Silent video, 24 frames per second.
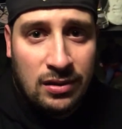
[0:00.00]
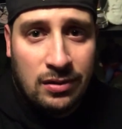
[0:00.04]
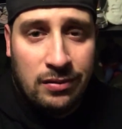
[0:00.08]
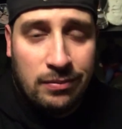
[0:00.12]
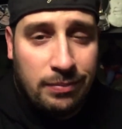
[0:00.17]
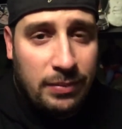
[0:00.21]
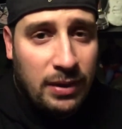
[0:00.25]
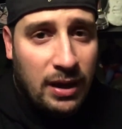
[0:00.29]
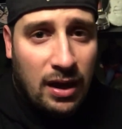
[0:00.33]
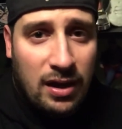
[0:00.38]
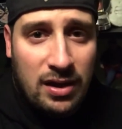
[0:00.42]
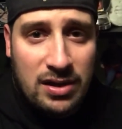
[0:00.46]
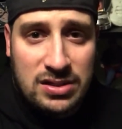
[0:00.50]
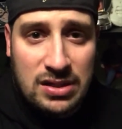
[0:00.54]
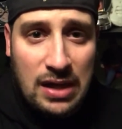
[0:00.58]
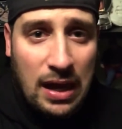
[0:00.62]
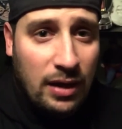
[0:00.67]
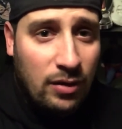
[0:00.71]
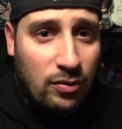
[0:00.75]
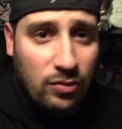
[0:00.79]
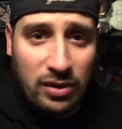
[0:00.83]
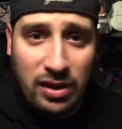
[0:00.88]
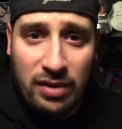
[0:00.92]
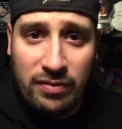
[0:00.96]
Be honest, I
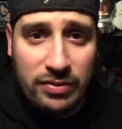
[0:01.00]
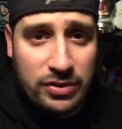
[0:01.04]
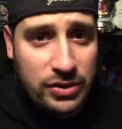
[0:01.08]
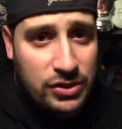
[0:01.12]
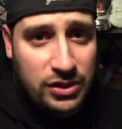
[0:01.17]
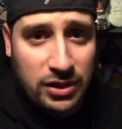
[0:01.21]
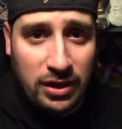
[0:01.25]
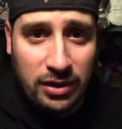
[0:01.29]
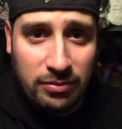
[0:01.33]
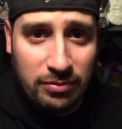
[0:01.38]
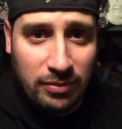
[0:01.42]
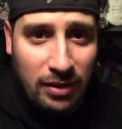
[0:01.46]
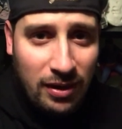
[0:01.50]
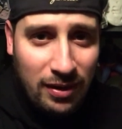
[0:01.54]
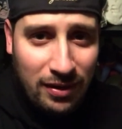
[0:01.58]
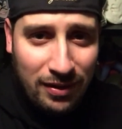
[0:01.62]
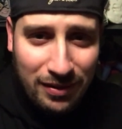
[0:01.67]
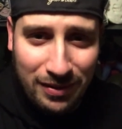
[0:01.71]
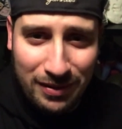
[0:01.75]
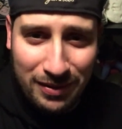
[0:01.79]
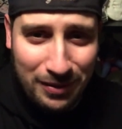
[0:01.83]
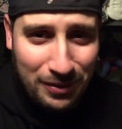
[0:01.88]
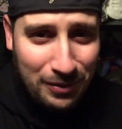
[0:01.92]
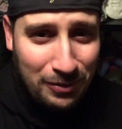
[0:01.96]
don't give a shit,
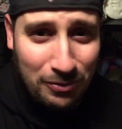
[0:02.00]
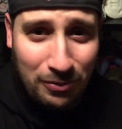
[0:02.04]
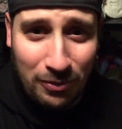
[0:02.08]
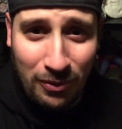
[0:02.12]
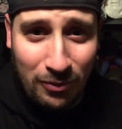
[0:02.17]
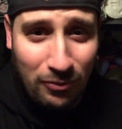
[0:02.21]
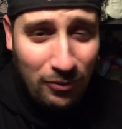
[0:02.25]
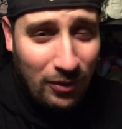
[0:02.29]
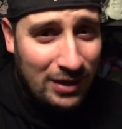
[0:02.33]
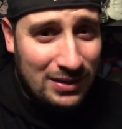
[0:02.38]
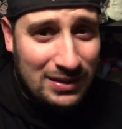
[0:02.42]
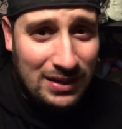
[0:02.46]
right?